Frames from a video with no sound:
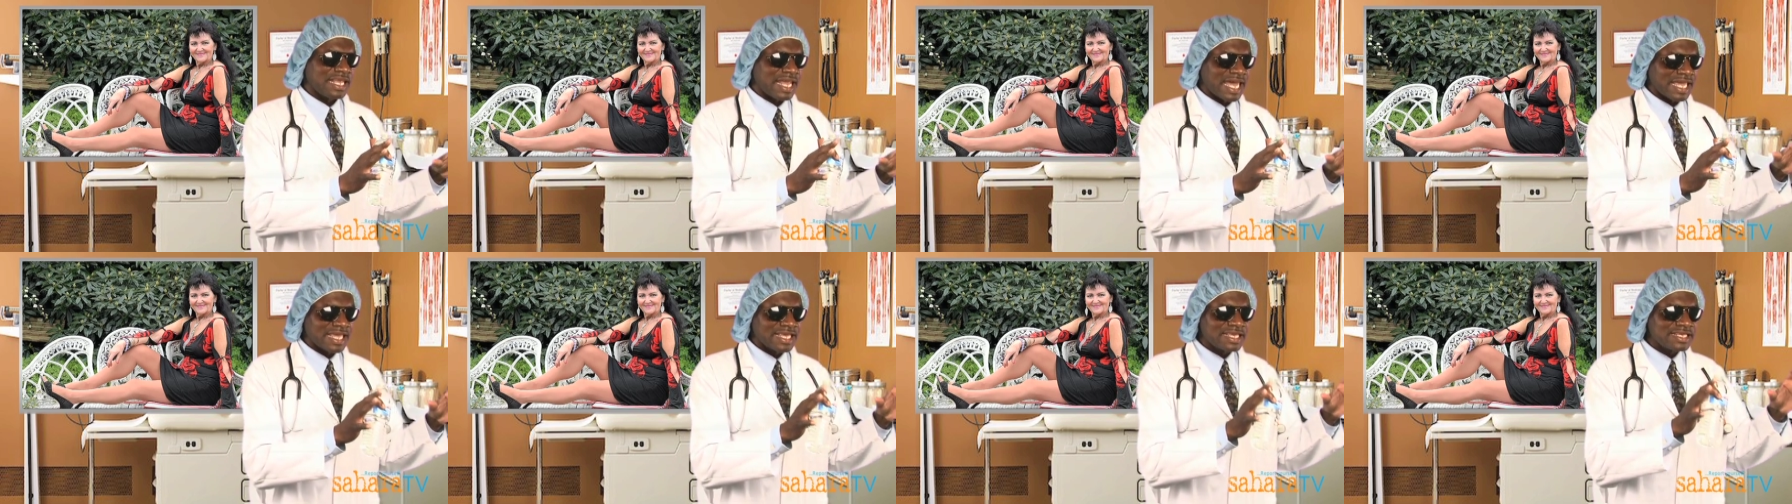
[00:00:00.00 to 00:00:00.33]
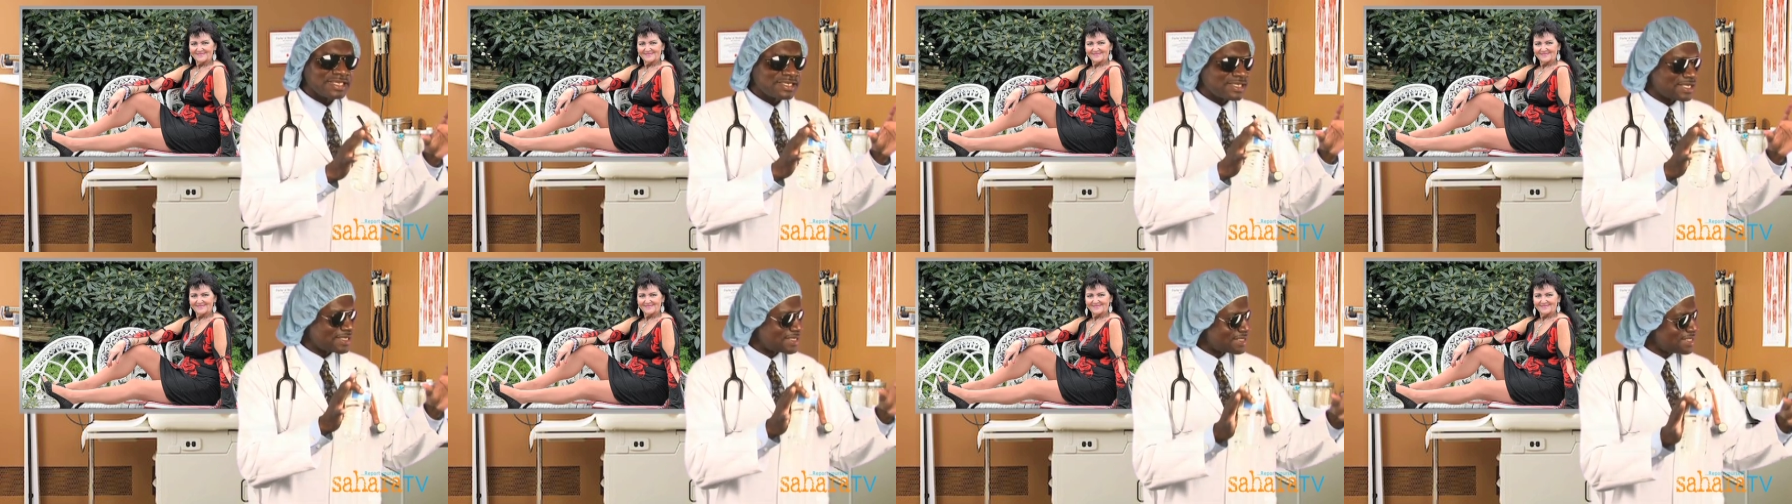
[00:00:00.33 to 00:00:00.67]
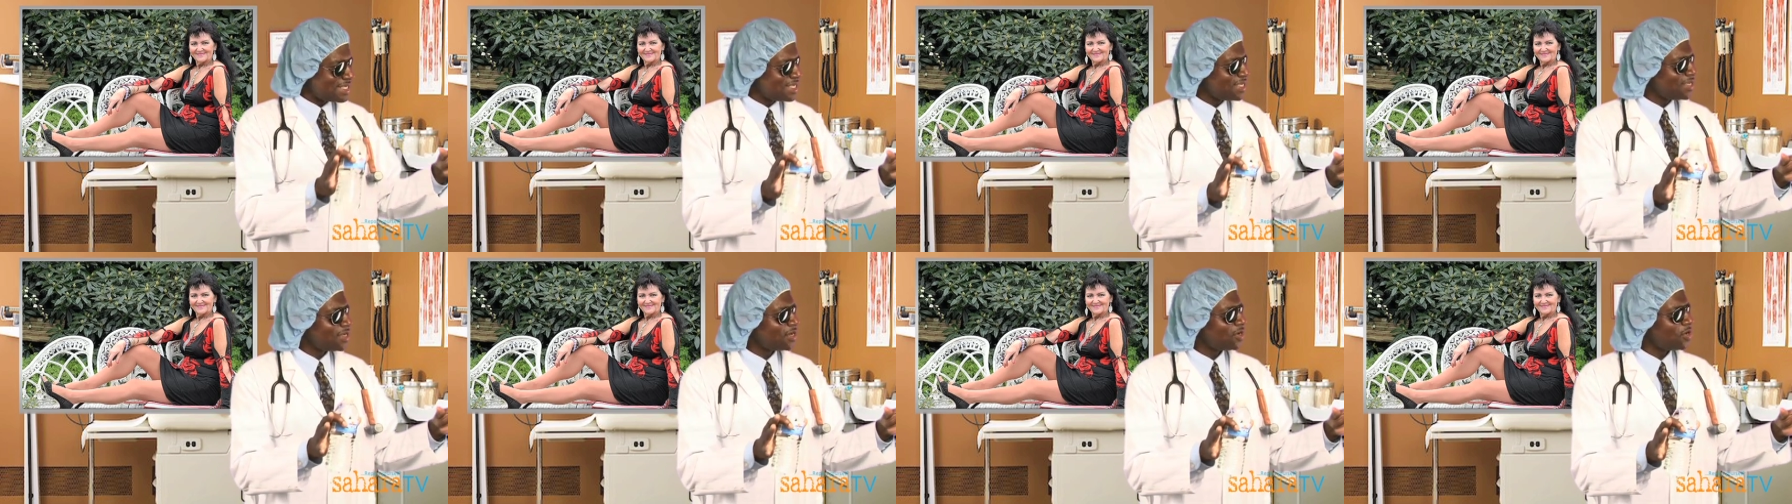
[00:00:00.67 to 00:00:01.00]
like
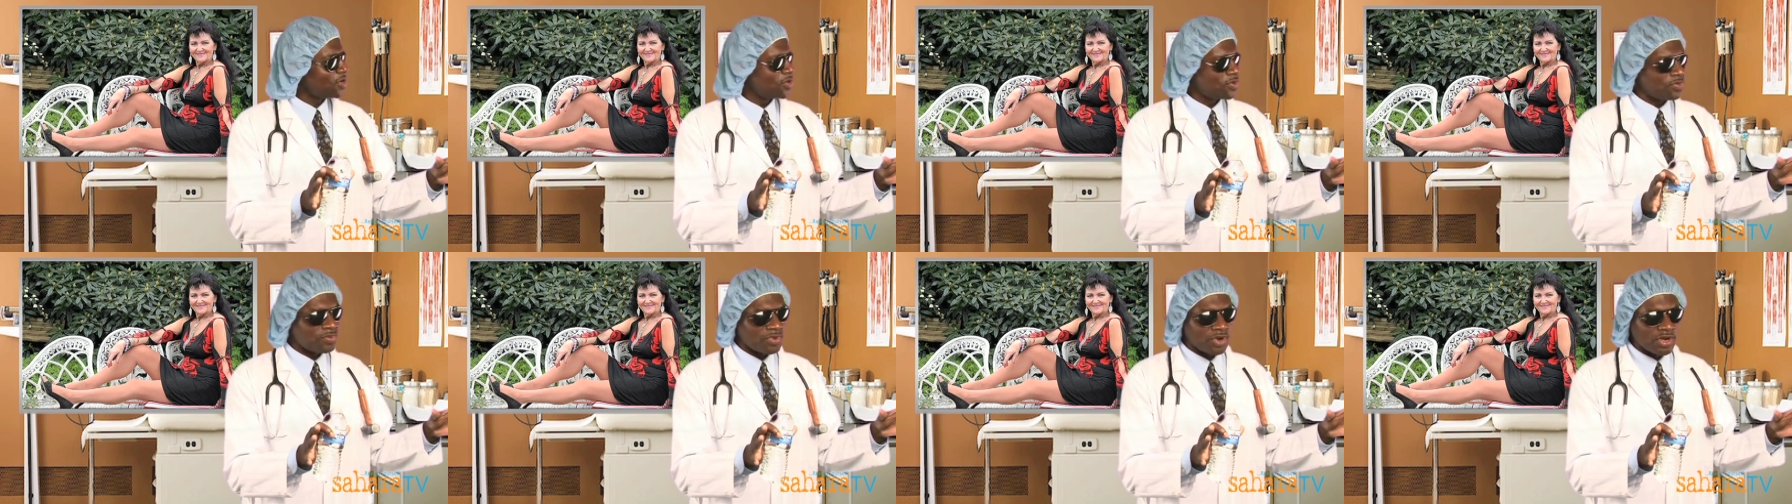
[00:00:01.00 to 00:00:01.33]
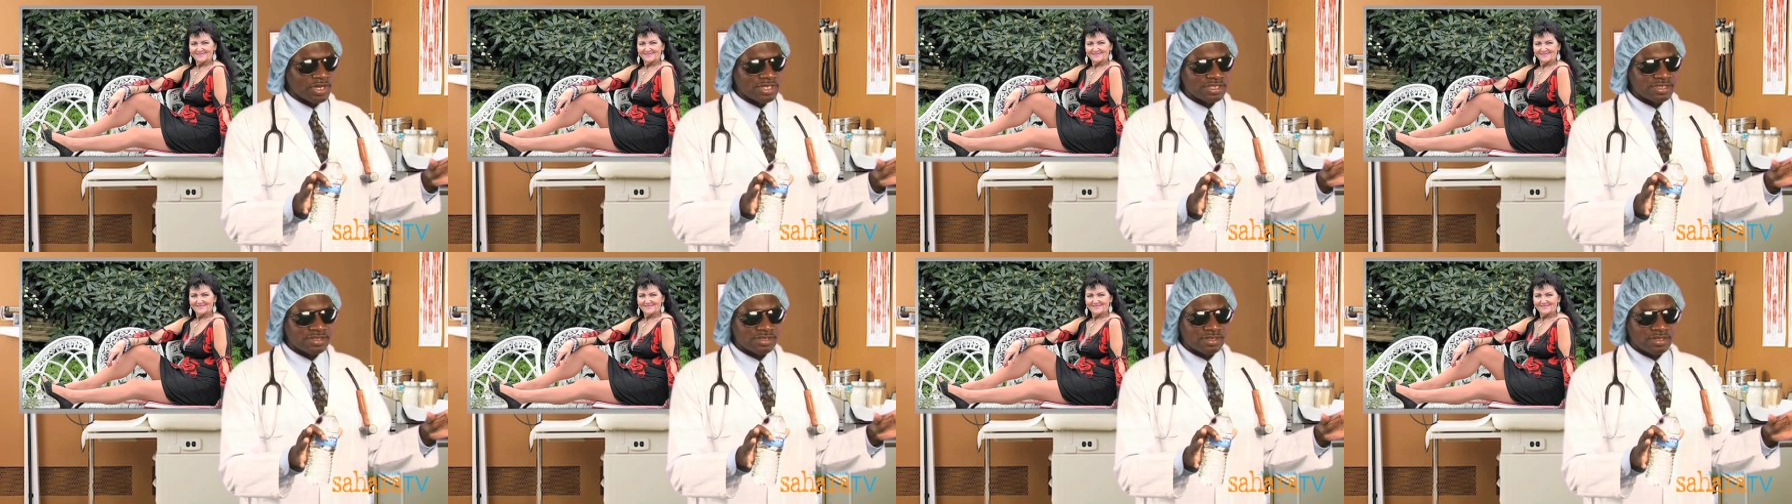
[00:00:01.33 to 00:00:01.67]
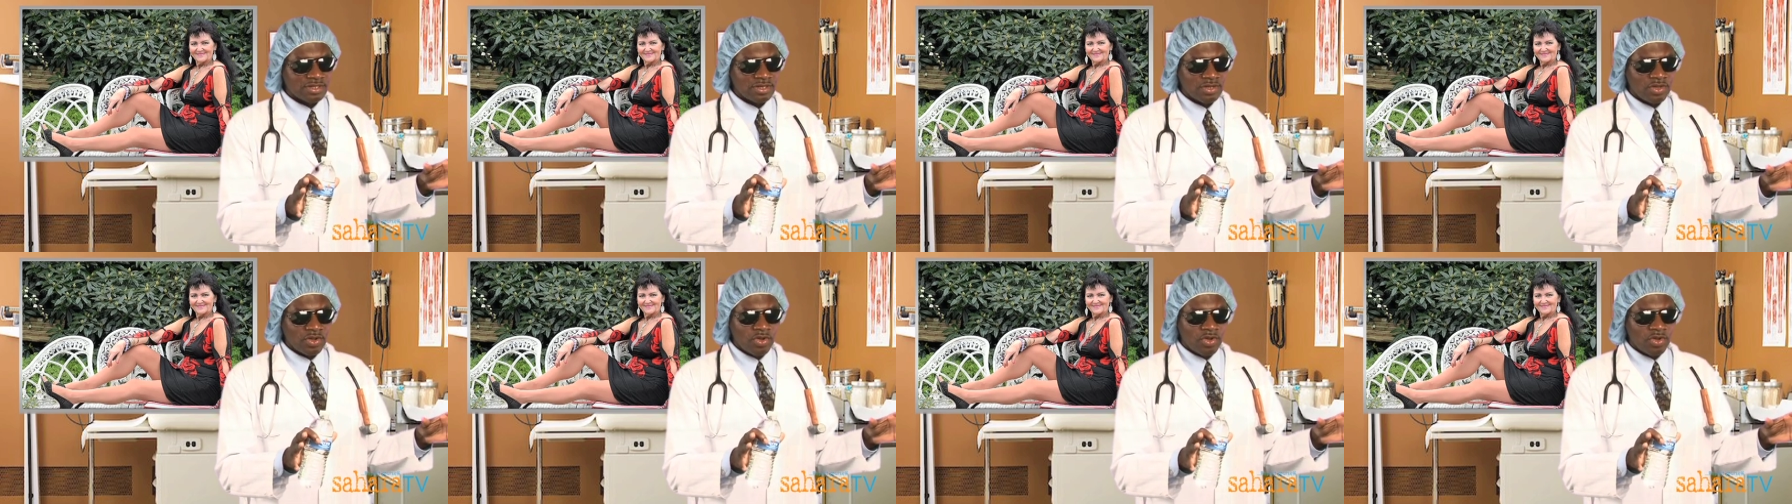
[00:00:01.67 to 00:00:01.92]
16-year-old boys?